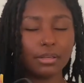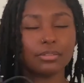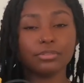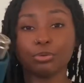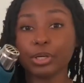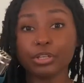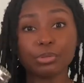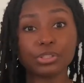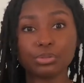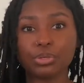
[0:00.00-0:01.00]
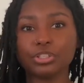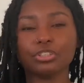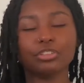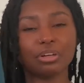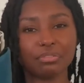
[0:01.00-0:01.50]
working with soy, you're
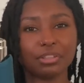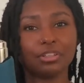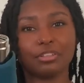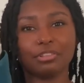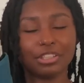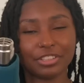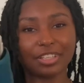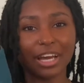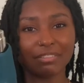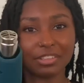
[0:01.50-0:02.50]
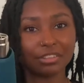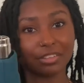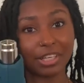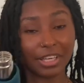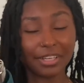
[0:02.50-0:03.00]
definitely going to want to just have this on
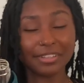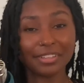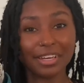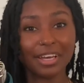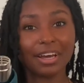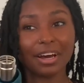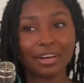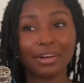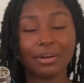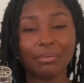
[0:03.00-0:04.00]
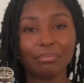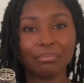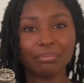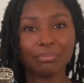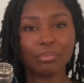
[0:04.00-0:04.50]
hand.
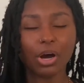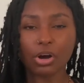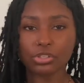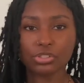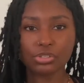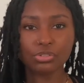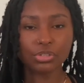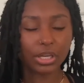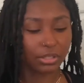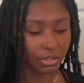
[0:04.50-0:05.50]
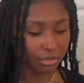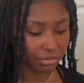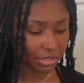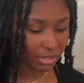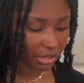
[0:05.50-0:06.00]
But also another
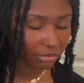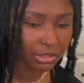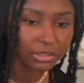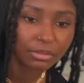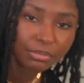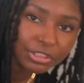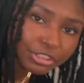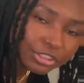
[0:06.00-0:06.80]
reason I wanted to mention